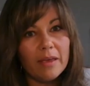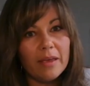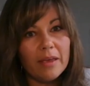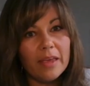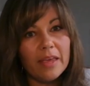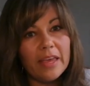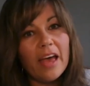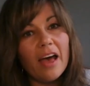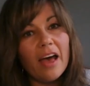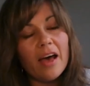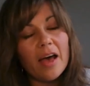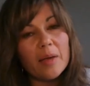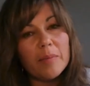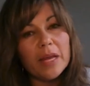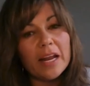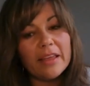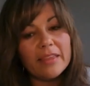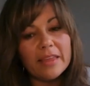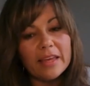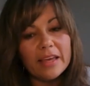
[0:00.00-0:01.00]
Yeah, I
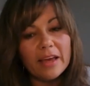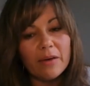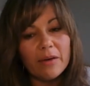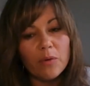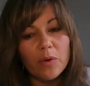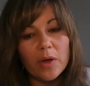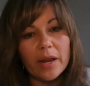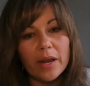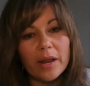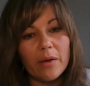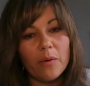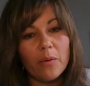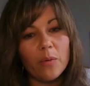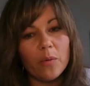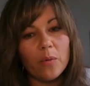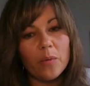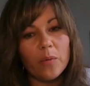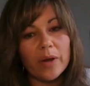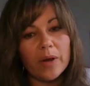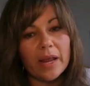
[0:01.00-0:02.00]
mean, I think what
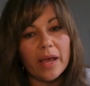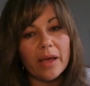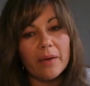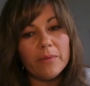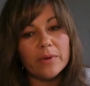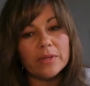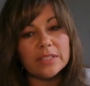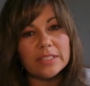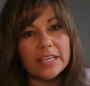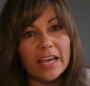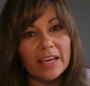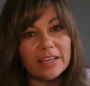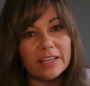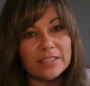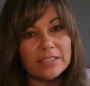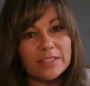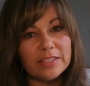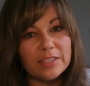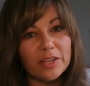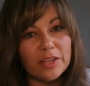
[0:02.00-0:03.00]
what I would say
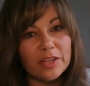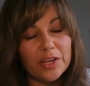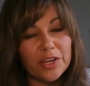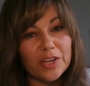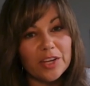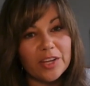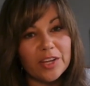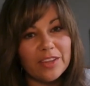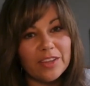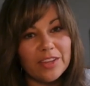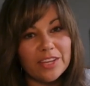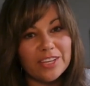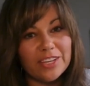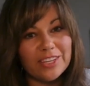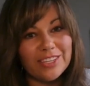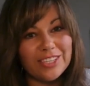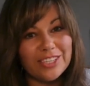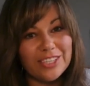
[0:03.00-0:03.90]
is the the